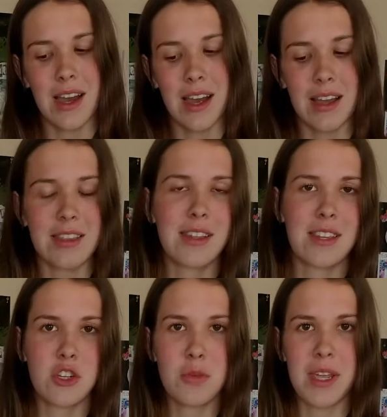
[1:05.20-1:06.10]
think they
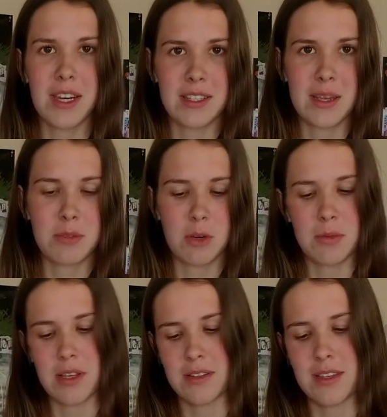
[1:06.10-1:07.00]
should make an exception
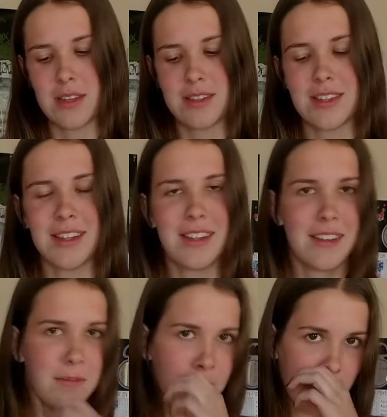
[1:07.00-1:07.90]
because this
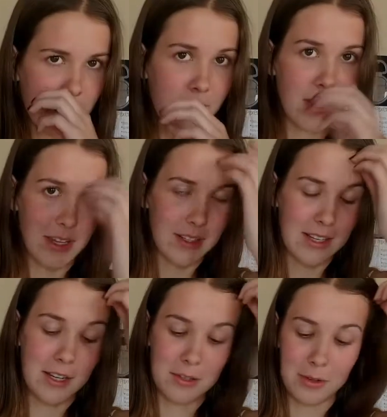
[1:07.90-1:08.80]
vest
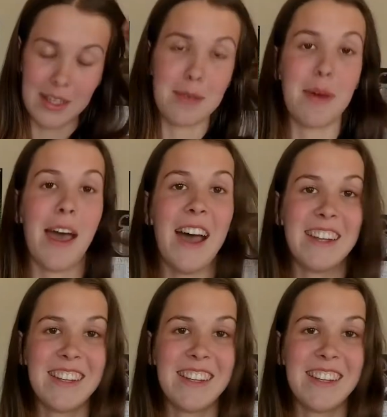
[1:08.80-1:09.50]
is really bad.